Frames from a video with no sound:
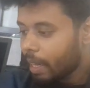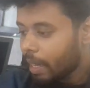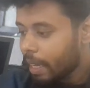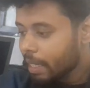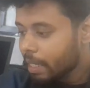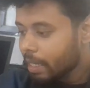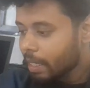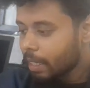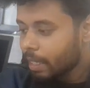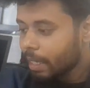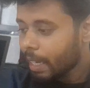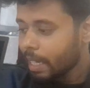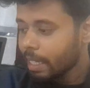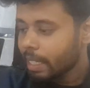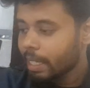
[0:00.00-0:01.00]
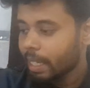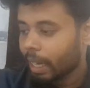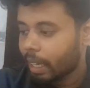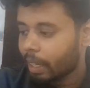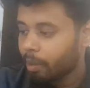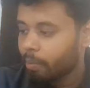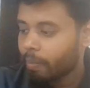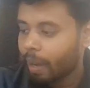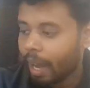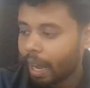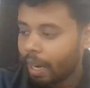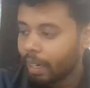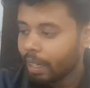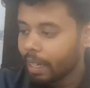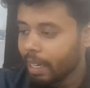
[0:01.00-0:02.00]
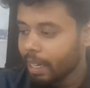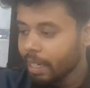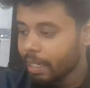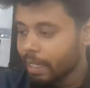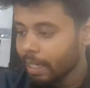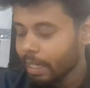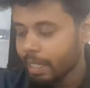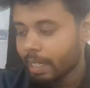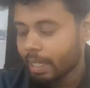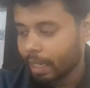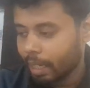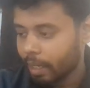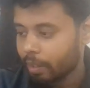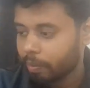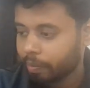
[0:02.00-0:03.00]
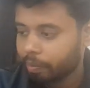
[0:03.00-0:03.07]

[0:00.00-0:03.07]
extrinsic and intrinsic.